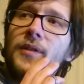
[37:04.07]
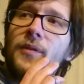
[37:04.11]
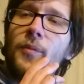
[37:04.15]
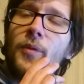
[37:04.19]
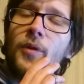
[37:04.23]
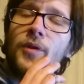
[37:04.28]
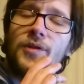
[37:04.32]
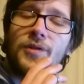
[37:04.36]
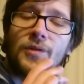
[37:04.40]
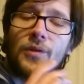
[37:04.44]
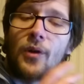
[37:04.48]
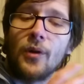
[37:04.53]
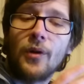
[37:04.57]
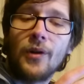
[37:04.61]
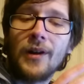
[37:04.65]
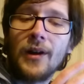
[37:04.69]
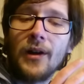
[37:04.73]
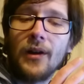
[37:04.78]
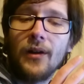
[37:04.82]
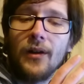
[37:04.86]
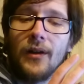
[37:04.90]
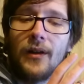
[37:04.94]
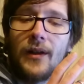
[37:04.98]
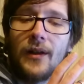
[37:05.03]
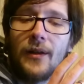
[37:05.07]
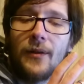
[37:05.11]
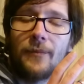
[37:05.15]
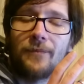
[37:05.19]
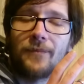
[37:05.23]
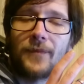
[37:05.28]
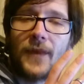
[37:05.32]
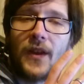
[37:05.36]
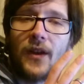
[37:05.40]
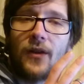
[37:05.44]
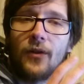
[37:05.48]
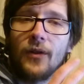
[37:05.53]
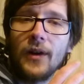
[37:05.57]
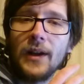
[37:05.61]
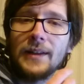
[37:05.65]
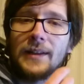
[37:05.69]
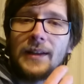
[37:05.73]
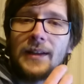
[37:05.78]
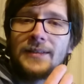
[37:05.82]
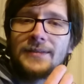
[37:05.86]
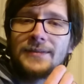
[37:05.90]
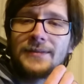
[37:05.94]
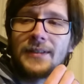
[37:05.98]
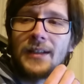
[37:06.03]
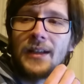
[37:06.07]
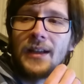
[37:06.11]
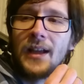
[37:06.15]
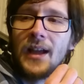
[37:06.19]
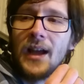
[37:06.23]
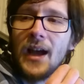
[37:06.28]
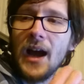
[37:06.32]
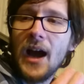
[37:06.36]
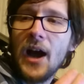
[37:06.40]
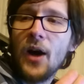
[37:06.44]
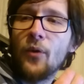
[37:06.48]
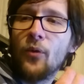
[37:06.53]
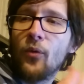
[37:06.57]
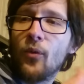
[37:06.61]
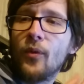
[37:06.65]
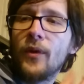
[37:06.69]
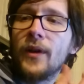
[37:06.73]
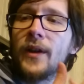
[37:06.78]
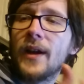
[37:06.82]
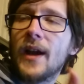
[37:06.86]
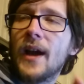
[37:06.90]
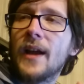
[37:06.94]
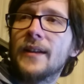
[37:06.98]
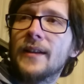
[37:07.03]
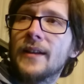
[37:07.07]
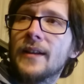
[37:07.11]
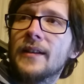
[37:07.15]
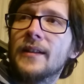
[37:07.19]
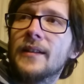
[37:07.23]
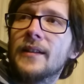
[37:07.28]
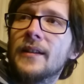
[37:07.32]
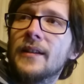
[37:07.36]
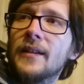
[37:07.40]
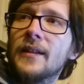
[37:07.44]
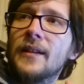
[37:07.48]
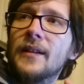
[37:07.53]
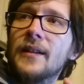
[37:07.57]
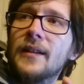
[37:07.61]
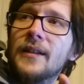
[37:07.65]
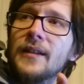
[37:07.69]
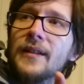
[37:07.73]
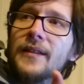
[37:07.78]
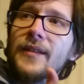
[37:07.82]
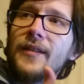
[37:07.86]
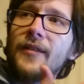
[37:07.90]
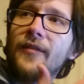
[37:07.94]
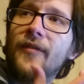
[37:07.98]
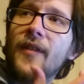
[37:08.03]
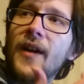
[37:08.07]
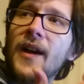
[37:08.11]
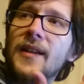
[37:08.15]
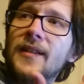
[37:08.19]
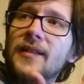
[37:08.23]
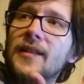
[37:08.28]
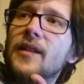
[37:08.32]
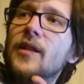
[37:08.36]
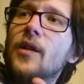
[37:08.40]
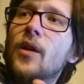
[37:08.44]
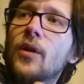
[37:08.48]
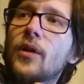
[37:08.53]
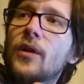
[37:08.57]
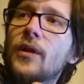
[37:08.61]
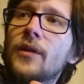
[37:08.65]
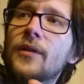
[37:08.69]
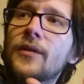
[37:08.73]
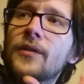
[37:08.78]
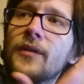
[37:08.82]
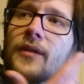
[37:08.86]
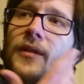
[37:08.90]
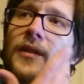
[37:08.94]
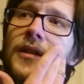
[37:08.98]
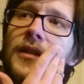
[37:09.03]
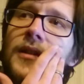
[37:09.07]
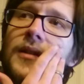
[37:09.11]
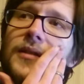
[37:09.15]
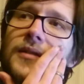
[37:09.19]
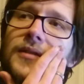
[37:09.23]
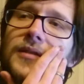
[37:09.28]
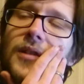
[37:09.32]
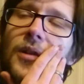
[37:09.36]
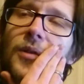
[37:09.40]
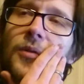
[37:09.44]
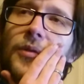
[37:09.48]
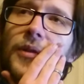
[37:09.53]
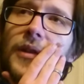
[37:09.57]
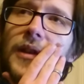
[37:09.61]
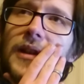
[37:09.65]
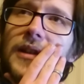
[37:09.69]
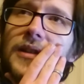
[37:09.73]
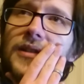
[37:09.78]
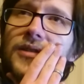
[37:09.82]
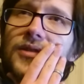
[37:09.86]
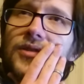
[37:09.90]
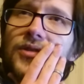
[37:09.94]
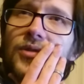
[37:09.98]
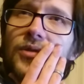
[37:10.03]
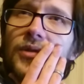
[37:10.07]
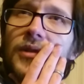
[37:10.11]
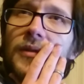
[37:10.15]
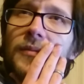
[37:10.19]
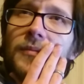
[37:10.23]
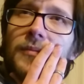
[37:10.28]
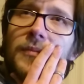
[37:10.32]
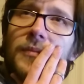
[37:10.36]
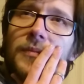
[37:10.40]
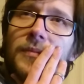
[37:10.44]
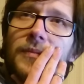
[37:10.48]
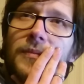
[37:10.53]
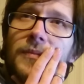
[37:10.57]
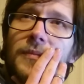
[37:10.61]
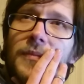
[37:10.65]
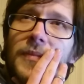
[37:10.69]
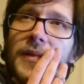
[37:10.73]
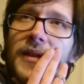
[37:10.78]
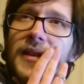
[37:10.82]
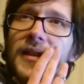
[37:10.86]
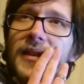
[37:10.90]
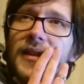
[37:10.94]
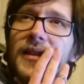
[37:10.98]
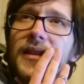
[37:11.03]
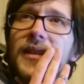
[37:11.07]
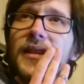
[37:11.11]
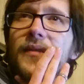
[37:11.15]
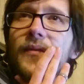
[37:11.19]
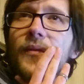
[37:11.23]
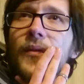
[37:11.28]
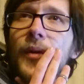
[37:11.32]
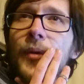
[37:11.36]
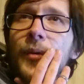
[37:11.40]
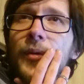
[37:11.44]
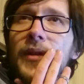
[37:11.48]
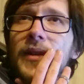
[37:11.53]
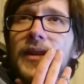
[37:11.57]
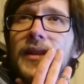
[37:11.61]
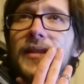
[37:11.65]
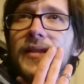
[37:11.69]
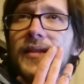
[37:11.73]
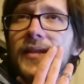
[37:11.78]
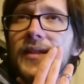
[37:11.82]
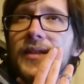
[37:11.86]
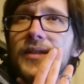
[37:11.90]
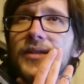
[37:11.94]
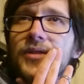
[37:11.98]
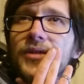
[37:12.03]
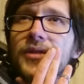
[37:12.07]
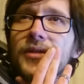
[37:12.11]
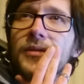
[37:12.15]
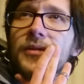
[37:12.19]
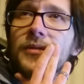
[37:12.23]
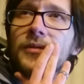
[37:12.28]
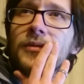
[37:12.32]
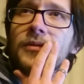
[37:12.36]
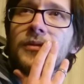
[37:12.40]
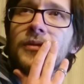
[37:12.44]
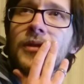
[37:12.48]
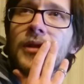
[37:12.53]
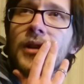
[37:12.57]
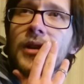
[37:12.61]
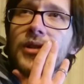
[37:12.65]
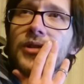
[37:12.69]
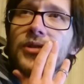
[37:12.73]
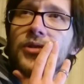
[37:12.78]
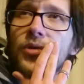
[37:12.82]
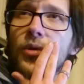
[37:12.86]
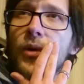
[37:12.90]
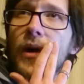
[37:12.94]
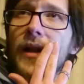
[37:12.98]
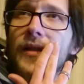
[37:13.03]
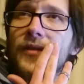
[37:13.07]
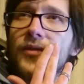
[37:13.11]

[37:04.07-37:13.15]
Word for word: some Unity version, or uh, or at least how we handle the files in Okhlos. So it shouldn't be very easy to